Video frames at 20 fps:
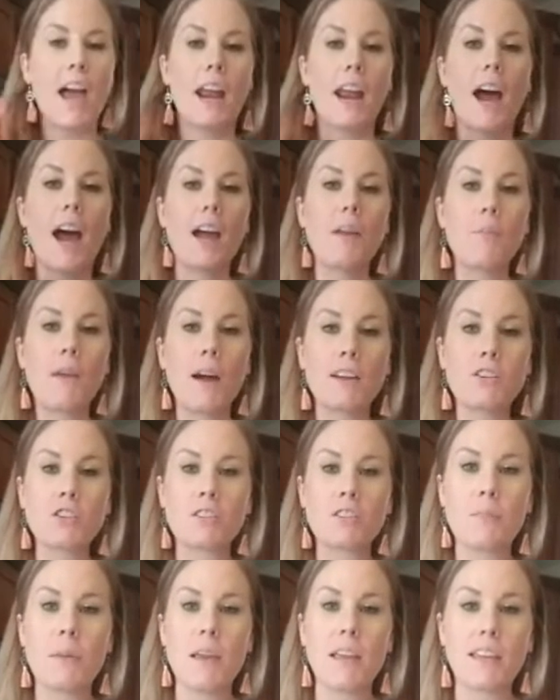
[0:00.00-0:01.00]
And I'm not
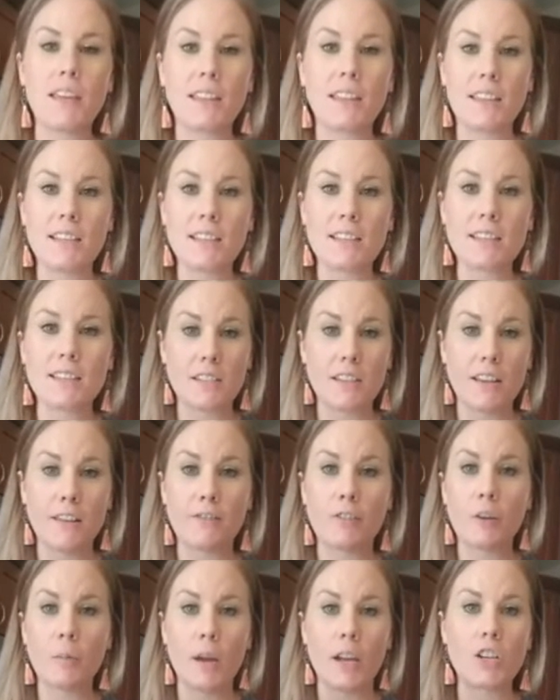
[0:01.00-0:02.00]
just making this
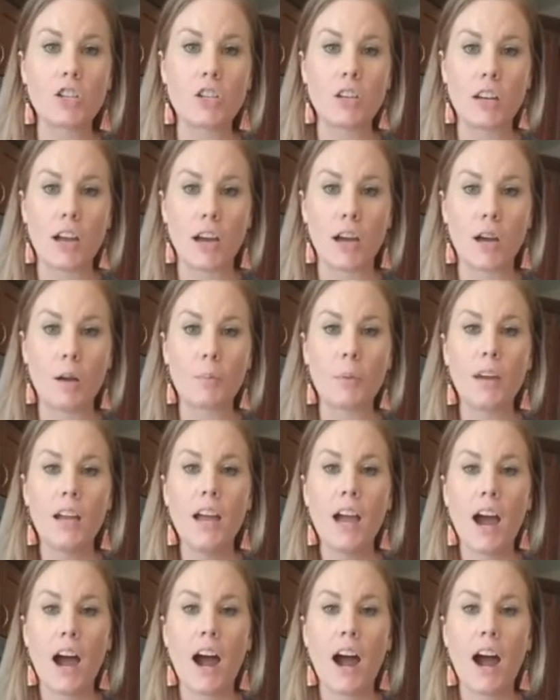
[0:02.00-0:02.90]
information up.